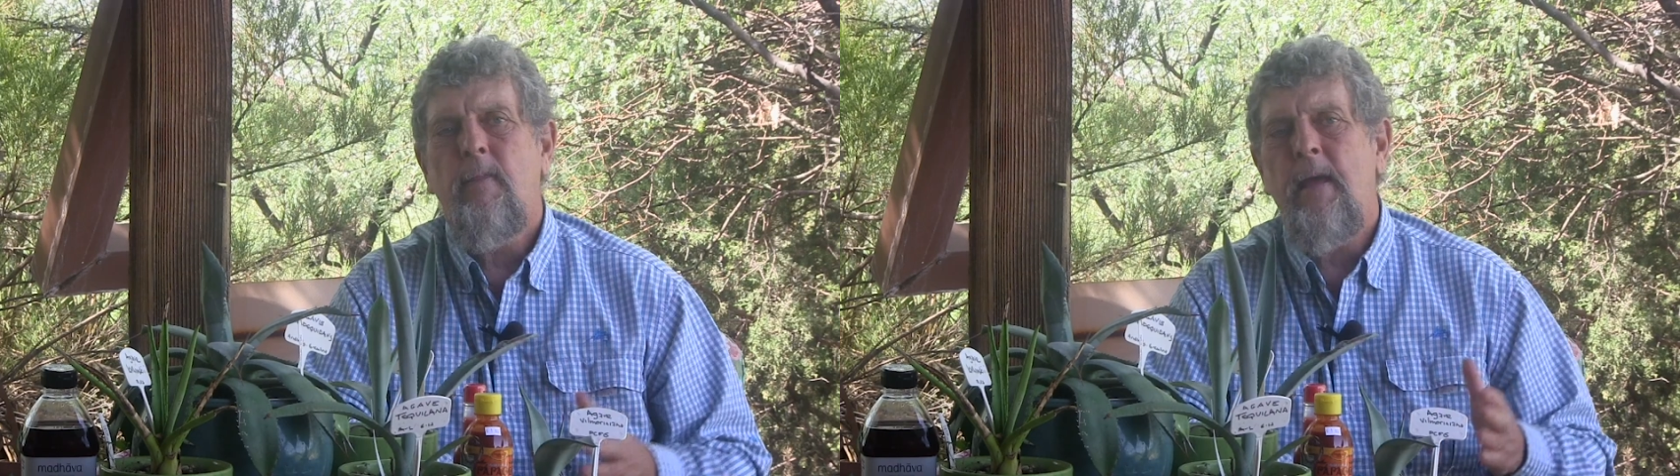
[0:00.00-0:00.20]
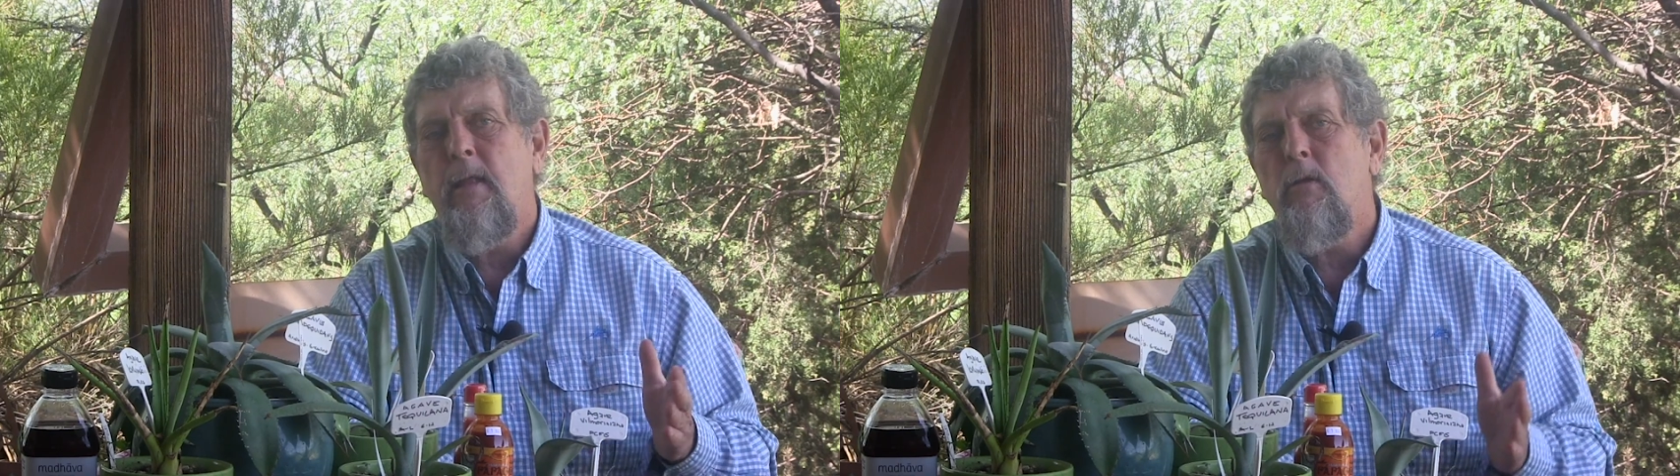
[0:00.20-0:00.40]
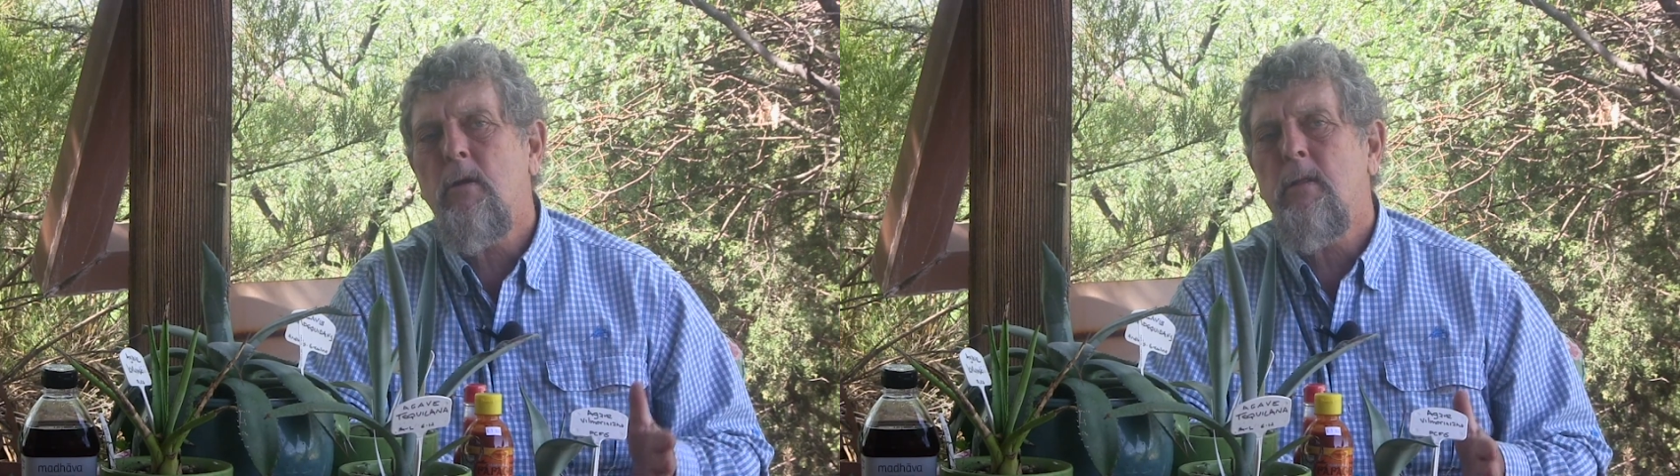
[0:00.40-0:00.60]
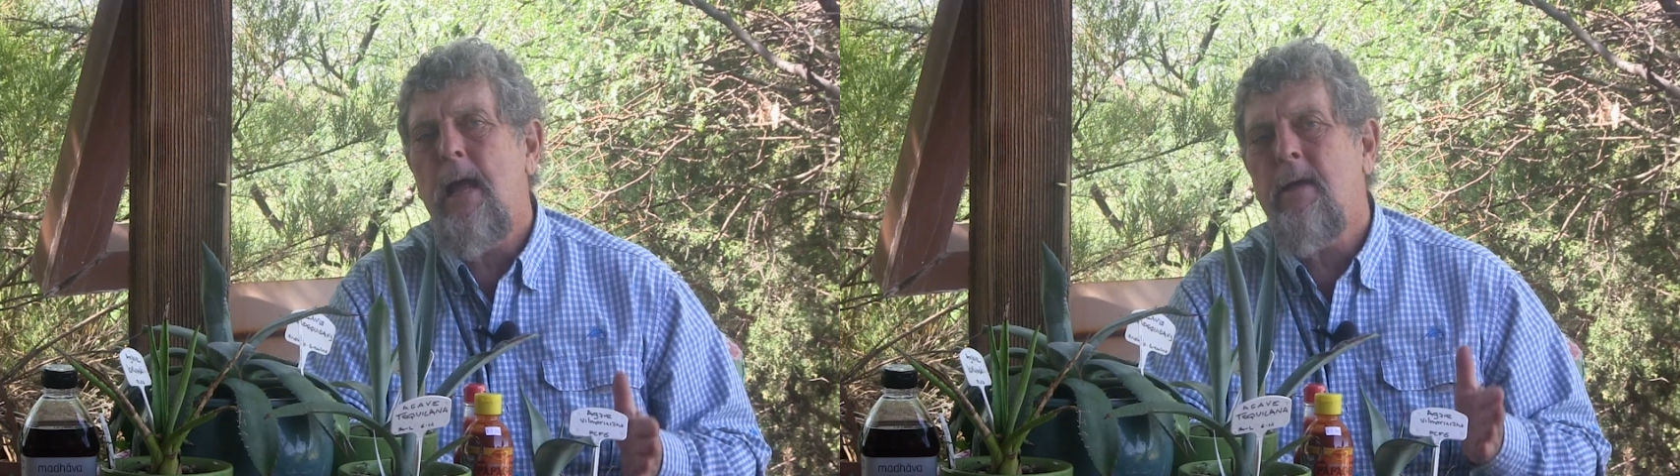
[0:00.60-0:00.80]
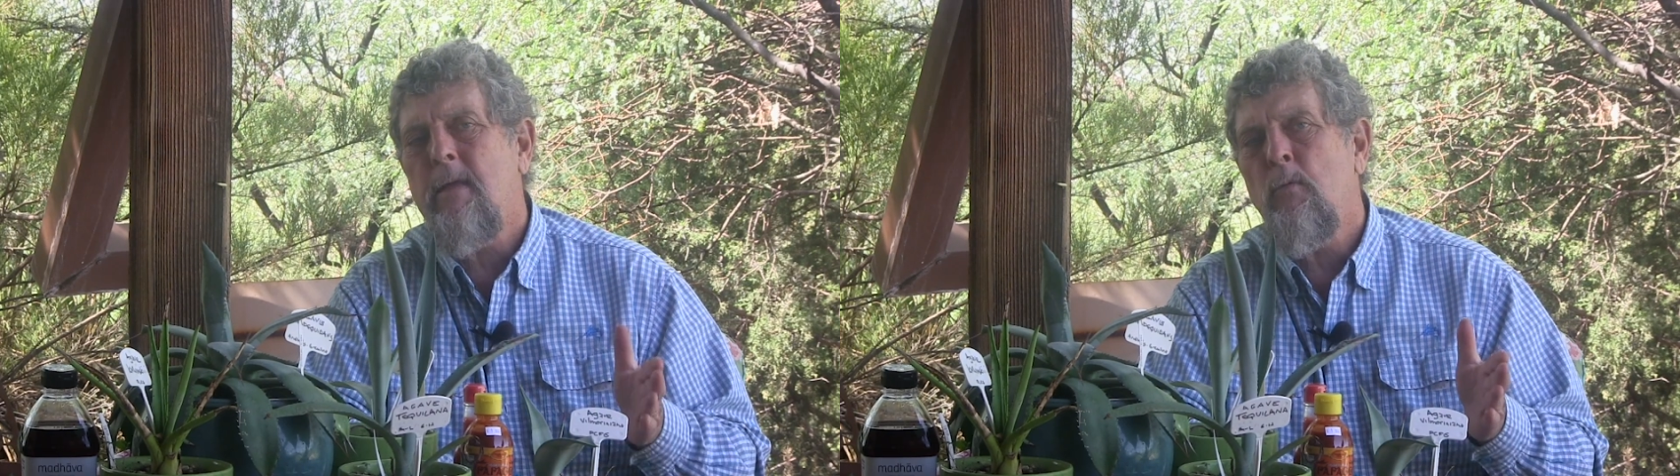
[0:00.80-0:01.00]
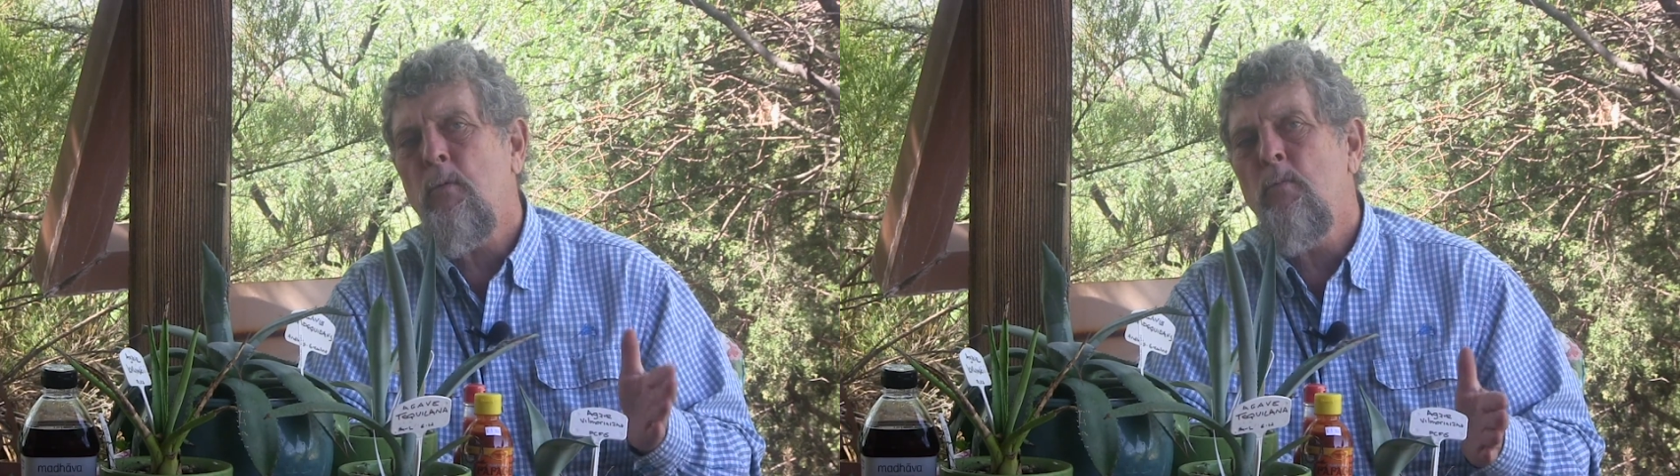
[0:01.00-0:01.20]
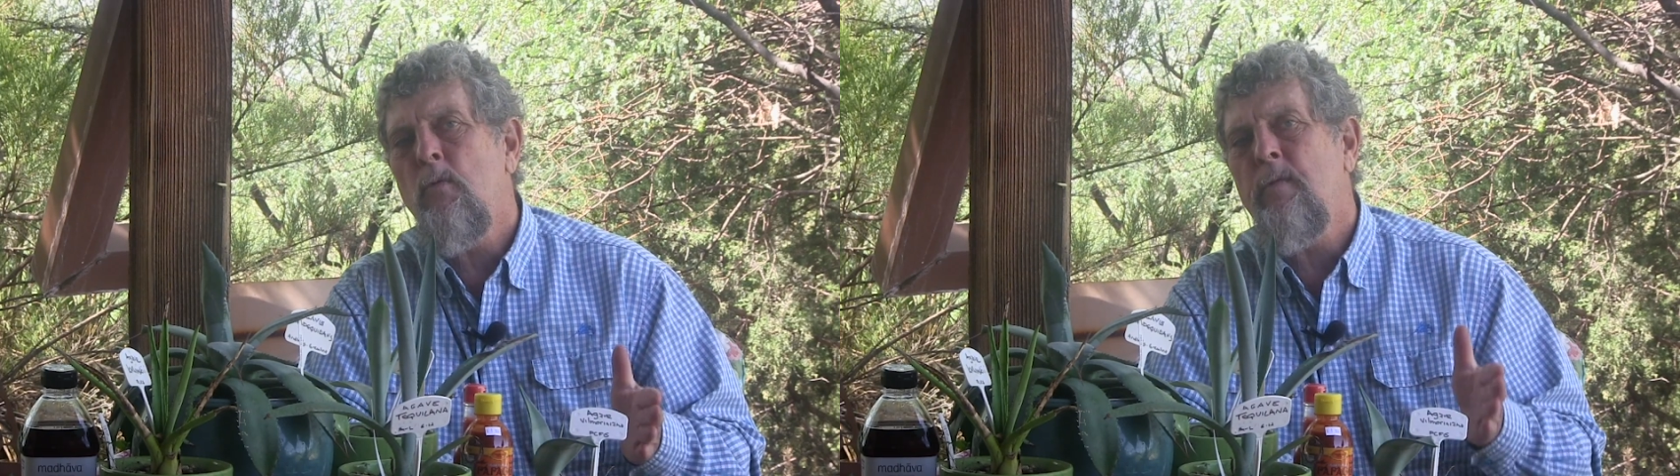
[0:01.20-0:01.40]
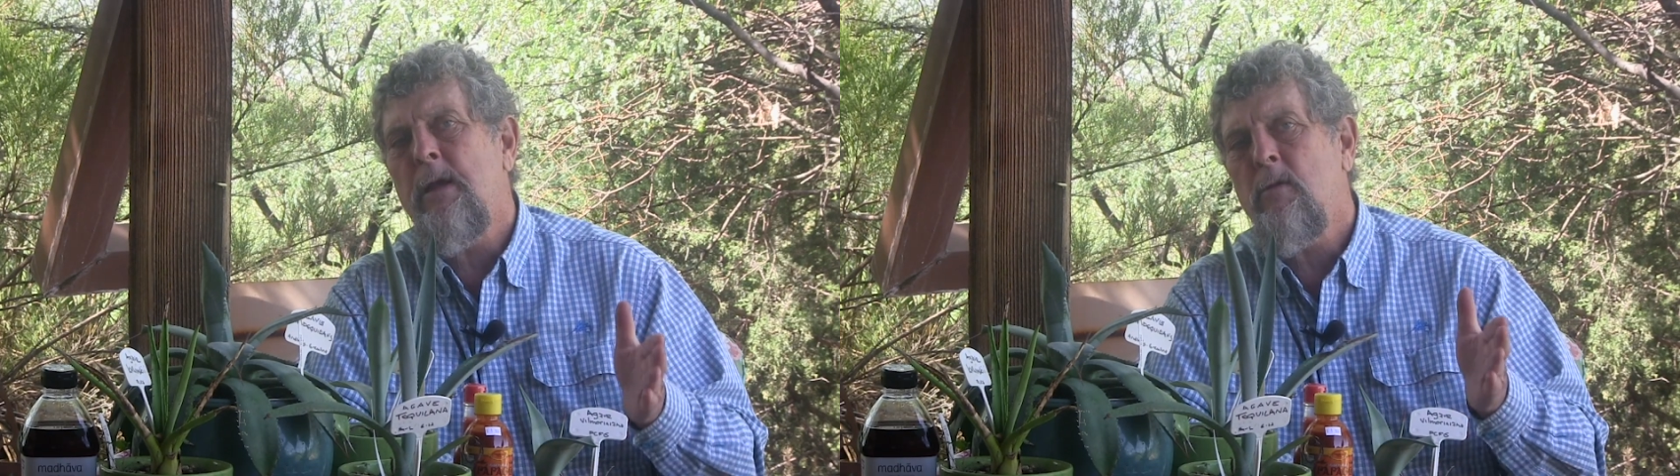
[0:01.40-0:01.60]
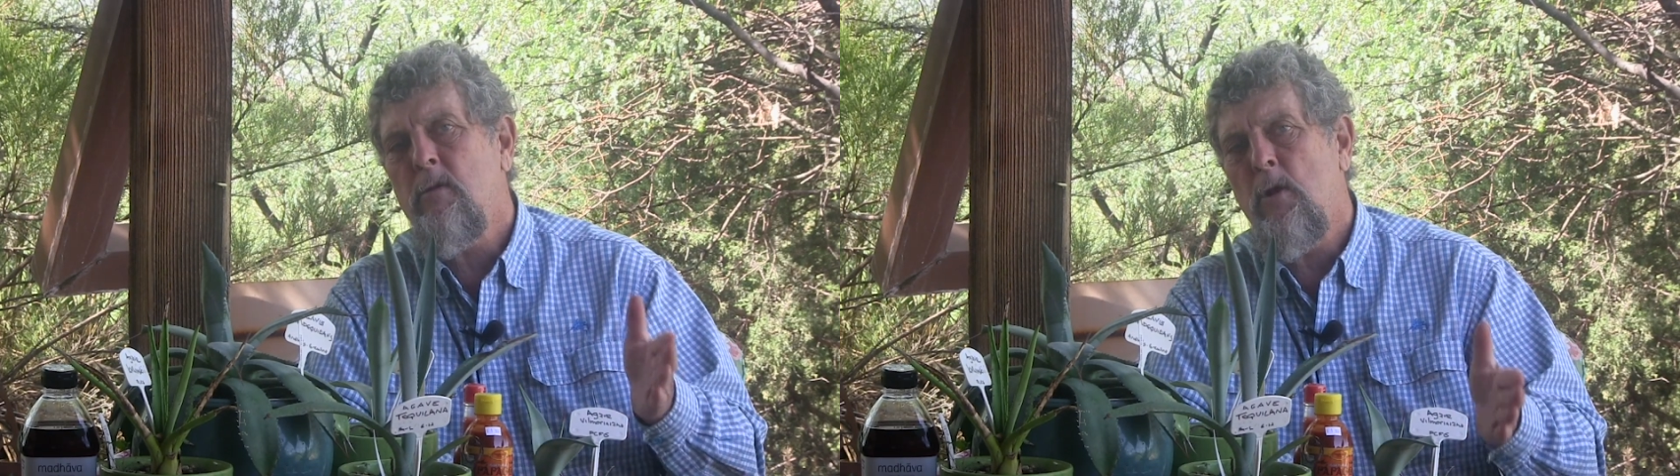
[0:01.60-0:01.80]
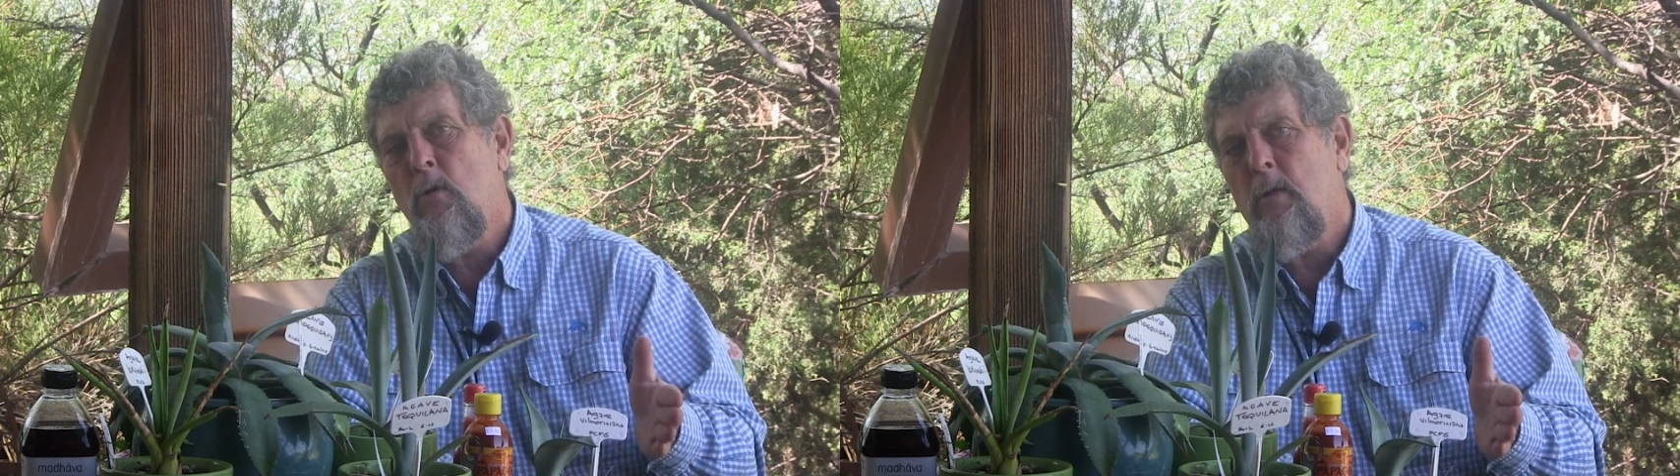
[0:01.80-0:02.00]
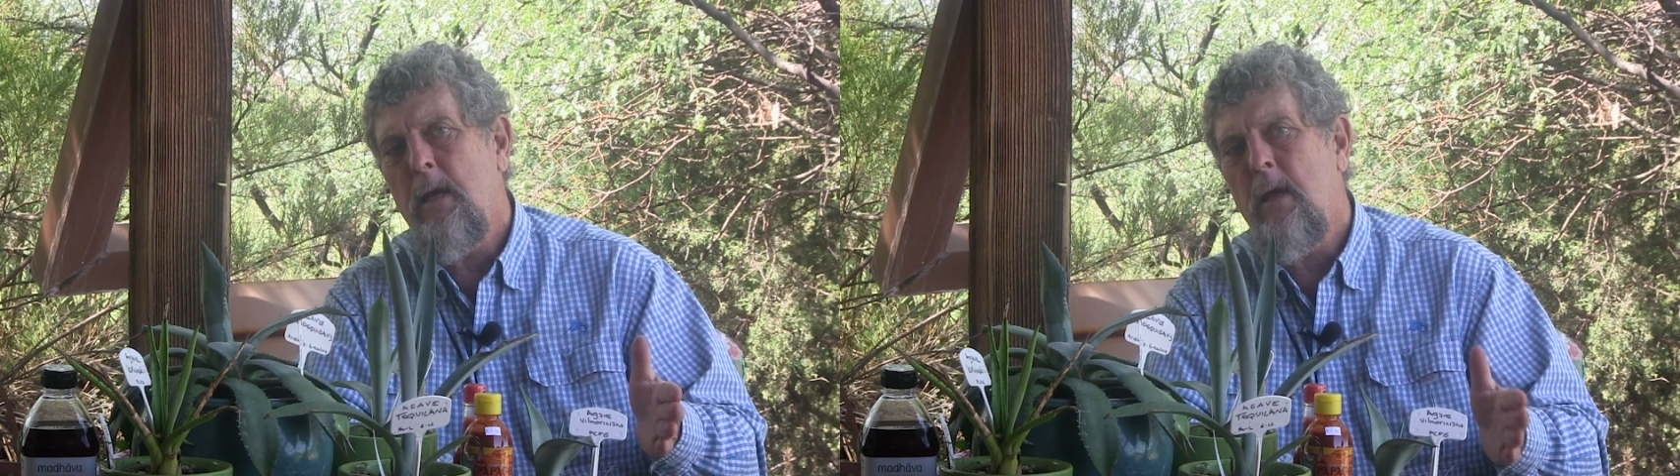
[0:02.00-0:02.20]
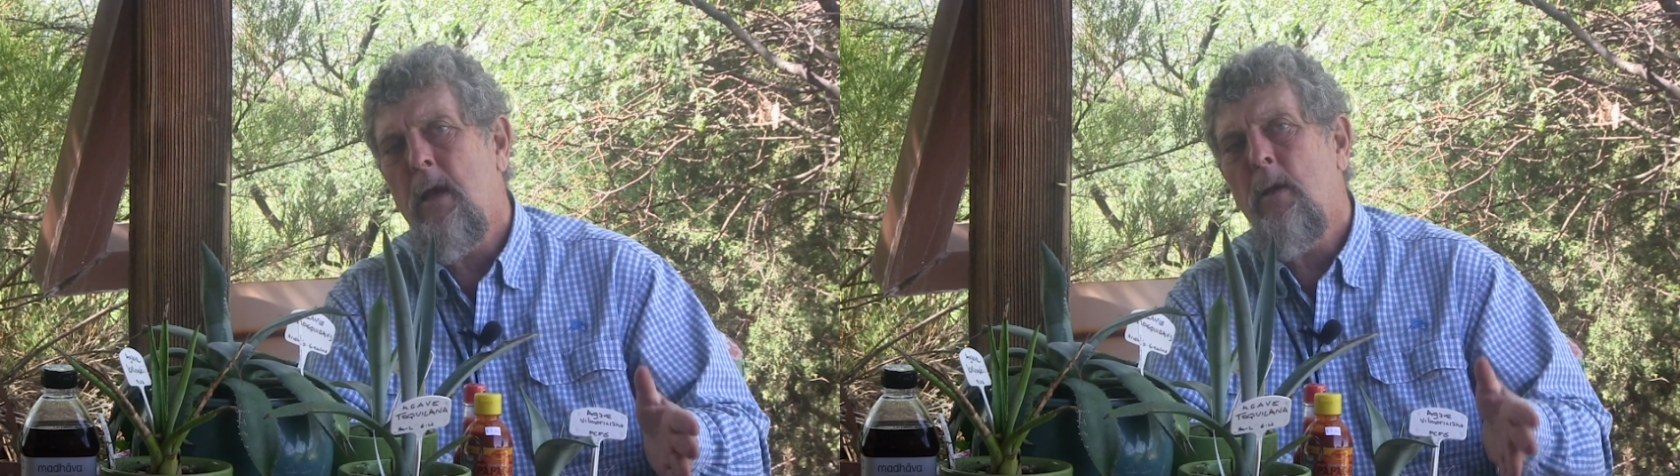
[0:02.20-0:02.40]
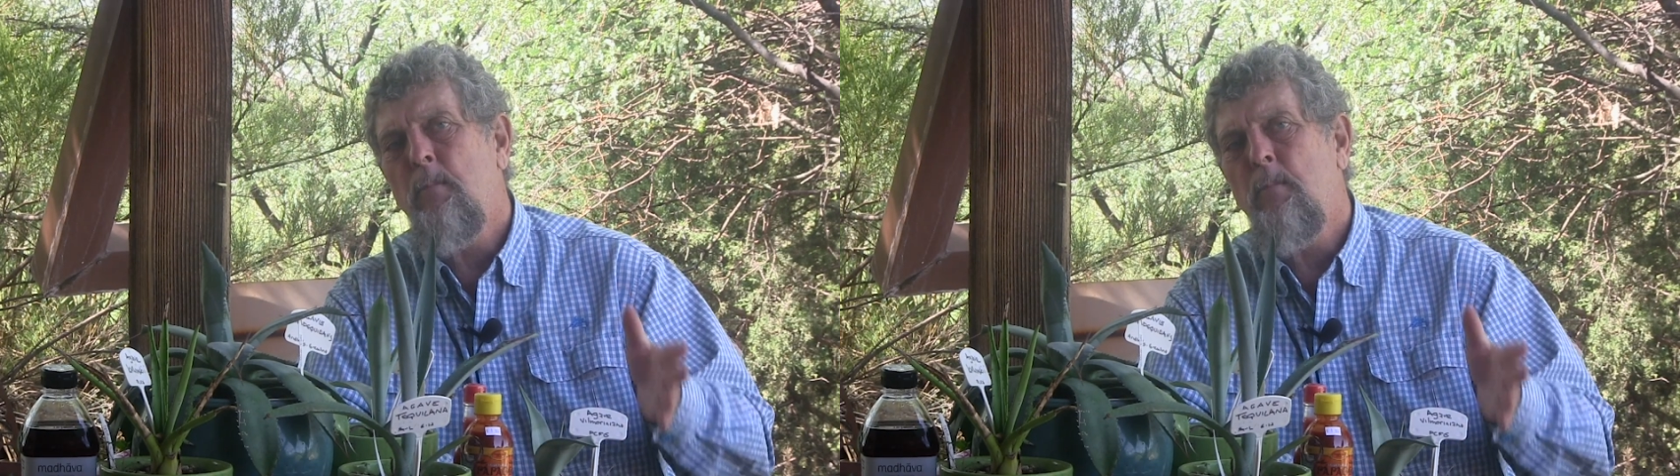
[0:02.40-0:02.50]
They looked like they were moving slowly,